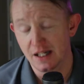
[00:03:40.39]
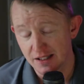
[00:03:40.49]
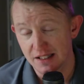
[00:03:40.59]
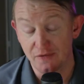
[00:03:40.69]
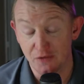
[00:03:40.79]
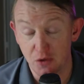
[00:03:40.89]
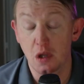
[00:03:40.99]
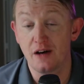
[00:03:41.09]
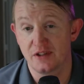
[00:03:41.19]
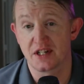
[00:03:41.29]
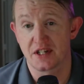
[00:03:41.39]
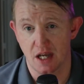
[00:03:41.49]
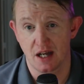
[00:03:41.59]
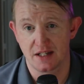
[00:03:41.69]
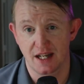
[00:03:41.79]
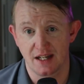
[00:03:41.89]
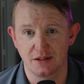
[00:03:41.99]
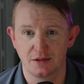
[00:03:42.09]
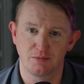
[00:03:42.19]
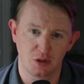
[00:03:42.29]
if you love this content,
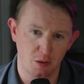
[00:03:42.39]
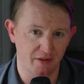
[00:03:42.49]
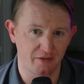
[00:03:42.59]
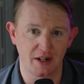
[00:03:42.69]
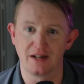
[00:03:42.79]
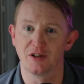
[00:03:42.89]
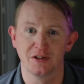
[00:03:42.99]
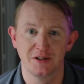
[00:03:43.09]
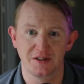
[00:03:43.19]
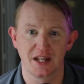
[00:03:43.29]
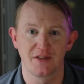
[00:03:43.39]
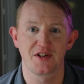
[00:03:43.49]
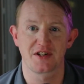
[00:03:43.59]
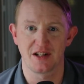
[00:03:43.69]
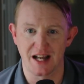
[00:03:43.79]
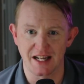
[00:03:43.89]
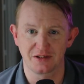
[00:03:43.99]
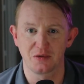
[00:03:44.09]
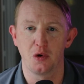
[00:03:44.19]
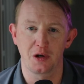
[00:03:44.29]
do me a favor, give us a like
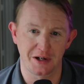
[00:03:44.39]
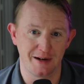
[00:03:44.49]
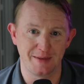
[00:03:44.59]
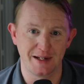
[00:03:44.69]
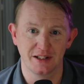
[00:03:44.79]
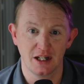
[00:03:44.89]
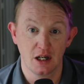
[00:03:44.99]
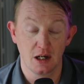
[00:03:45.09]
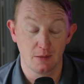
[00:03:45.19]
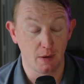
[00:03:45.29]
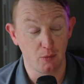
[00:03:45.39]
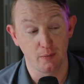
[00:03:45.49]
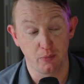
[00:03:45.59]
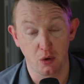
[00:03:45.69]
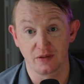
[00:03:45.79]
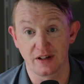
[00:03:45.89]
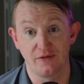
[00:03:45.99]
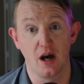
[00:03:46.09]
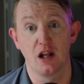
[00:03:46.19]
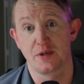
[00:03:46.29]
or comment. But more importantly,
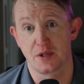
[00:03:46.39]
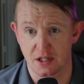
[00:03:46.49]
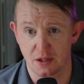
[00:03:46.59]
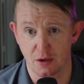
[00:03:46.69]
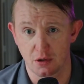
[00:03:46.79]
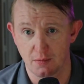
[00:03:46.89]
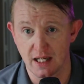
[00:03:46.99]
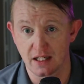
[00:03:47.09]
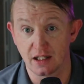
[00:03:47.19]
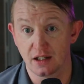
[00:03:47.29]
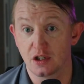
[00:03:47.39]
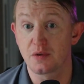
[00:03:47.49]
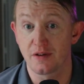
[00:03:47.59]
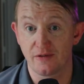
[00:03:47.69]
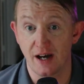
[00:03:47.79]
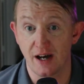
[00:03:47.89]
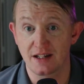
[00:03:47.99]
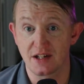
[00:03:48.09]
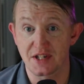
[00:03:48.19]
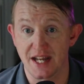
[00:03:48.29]
follow us on social media. You can find
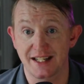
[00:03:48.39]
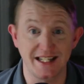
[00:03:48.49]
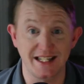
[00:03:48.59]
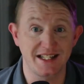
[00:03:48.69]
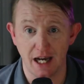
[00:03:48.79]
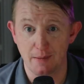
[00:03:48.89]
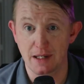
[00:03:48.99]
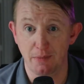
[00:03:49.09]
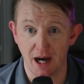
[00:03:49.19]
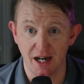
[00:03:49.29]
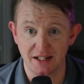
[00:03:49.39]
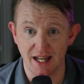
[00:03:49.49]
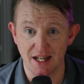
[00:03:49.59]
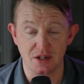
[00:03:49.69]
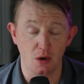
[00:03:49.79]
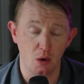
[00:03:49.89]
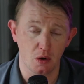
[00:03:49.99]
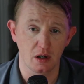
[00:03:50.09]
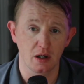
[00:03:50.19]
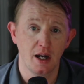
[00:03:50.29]
us at ETIB Podcast
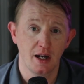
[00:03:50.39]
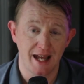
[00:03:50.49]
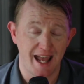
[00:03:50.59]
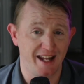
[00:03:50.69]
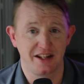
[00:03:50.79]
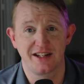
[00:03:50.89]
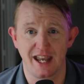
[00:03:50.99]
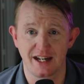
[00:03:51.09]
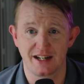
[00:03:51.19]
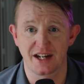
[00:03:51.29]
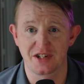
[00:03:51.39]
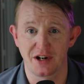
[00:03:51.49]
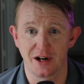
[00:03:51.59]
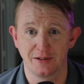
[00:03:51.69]
or at Kincannon XR.